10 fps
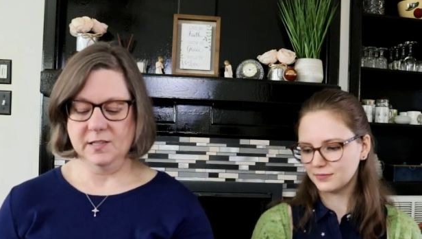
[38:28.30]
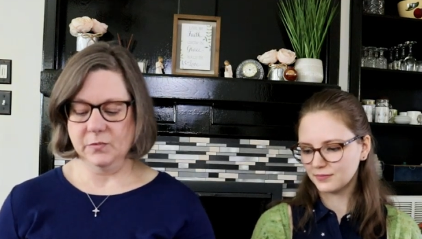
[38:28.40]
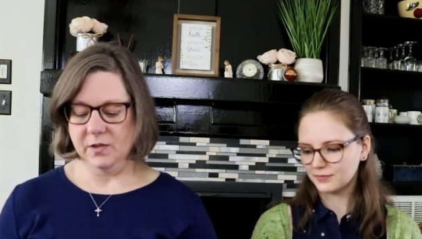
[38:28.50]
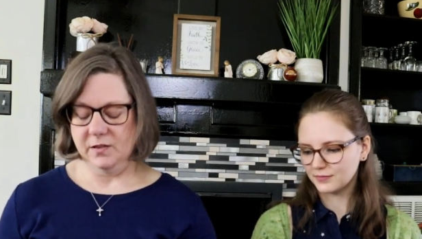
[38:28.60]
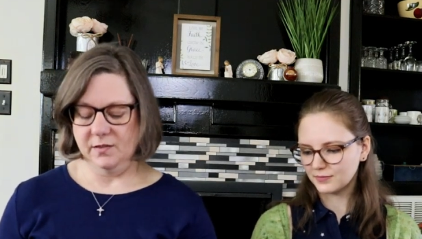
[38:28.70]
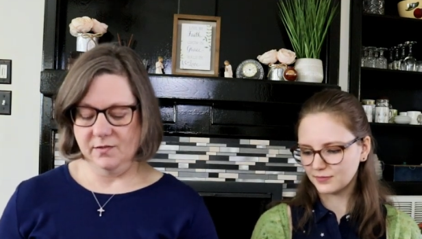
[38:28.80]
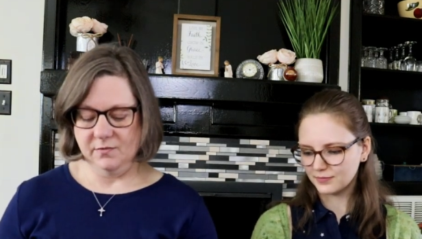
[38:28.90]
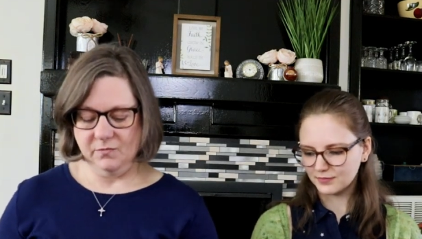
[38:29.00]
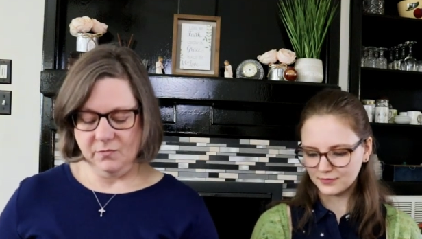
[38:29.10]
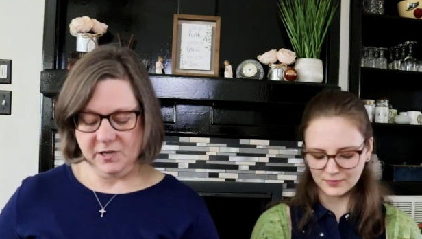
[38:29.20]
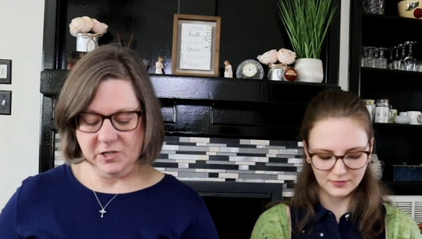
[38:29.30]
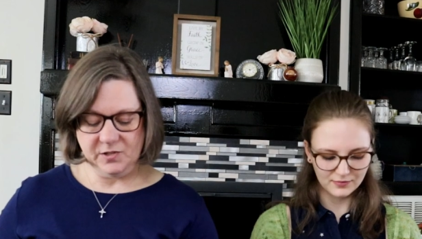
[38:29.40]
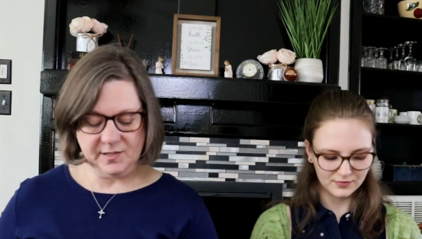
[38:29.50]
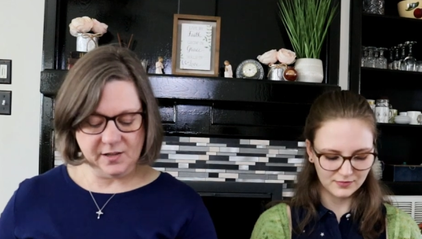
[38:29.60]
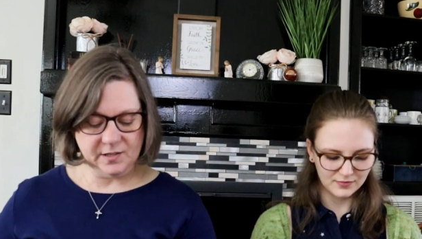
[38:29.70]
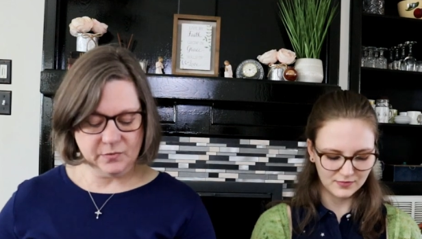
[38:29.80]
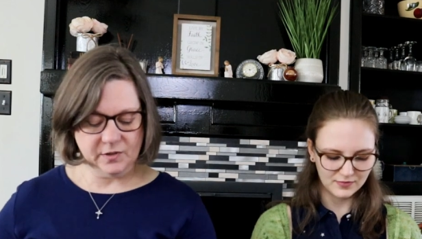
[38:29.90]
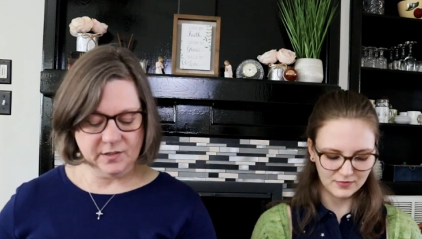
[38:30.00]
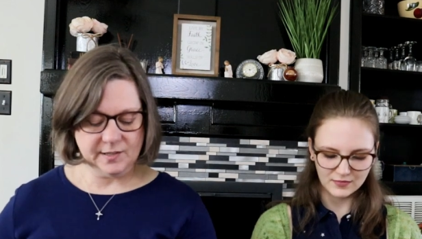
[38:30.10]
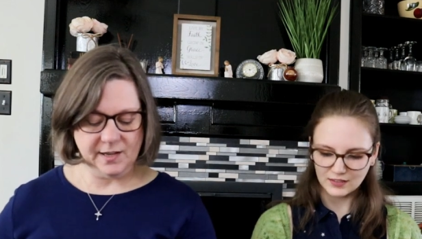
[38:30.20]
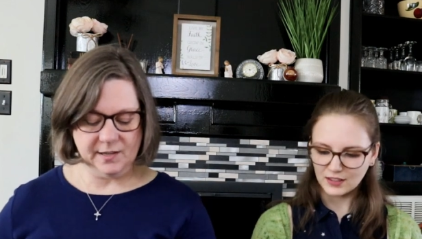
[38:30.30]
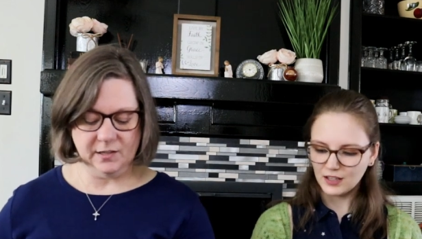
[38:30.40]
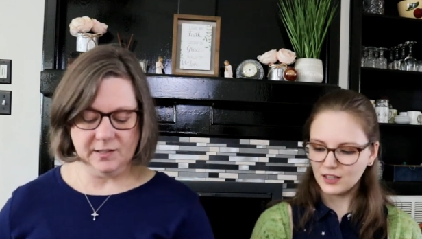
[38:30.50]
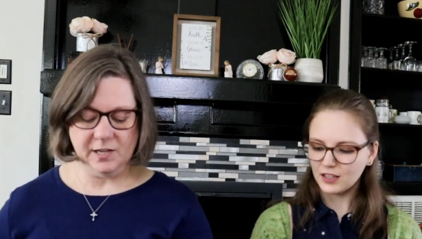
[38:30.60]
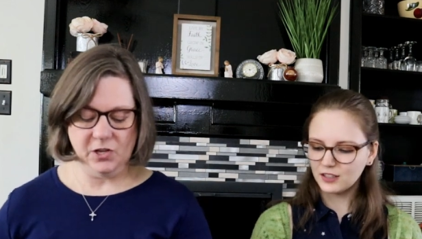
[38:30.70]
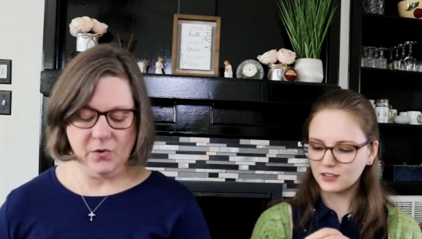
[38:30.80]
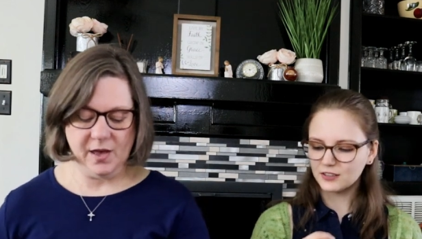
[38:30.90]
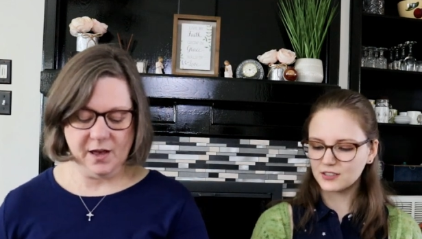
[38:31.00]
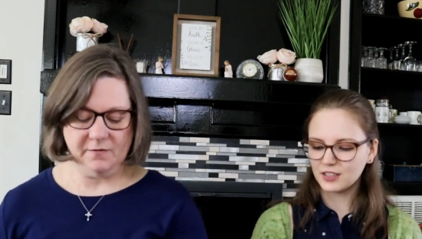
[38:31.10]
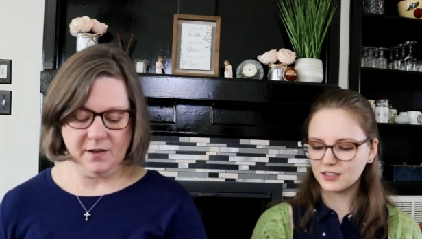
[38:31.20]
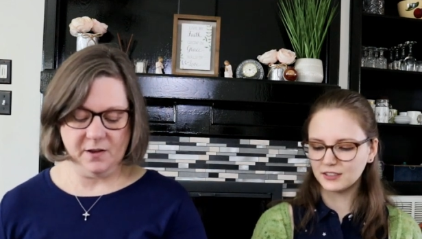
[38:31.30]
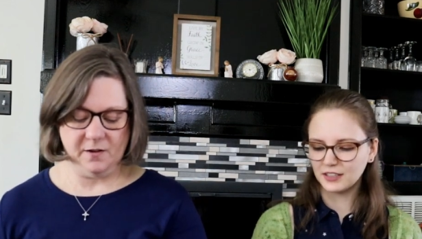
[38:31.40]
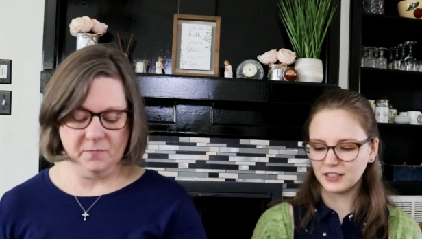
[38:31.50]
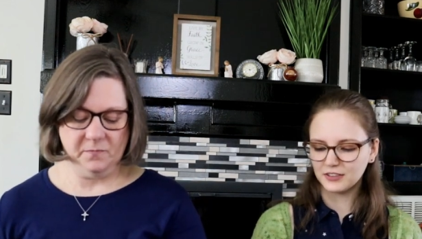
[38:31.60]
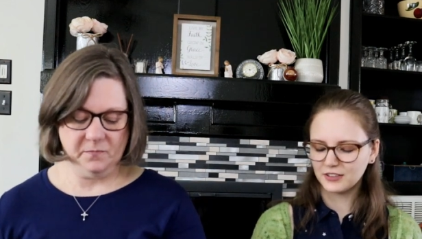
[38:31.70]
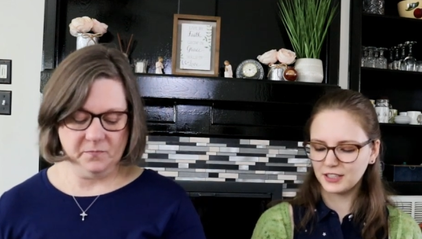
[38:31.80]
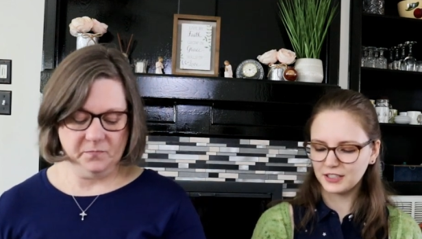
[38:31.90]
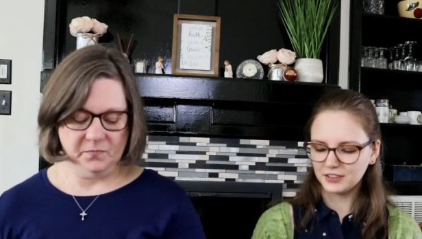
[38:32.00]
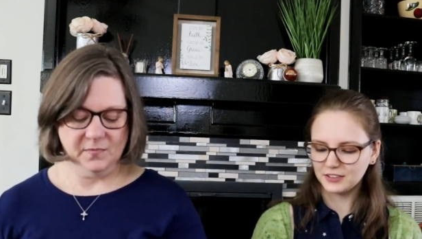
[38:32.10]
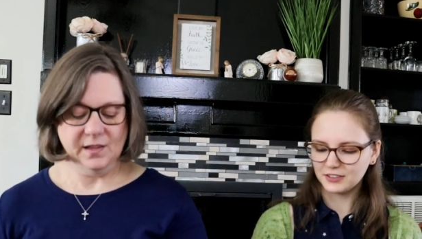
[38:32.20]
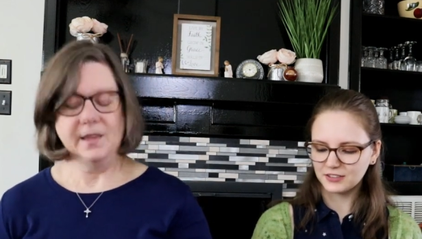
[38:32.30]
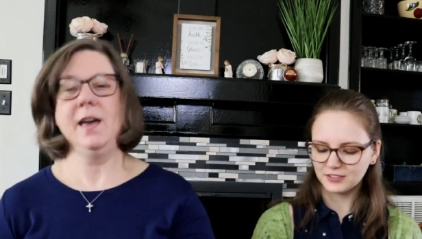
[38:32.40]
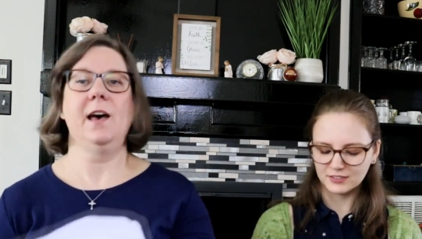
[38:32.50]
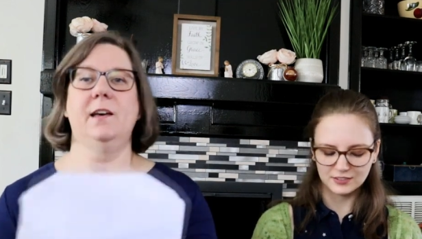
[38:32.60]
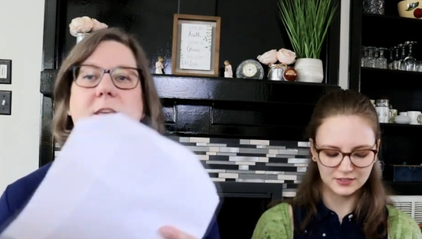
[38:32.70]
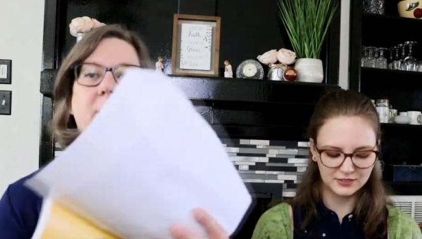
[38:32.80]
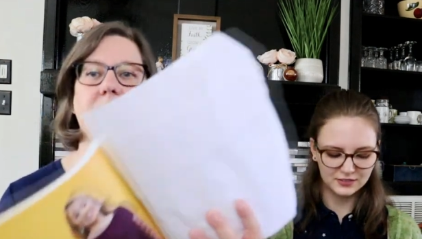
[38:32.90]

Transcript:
Speaker 1: This one, what did you say this one looks like? It looks like it you looks have like a layering. Yeah,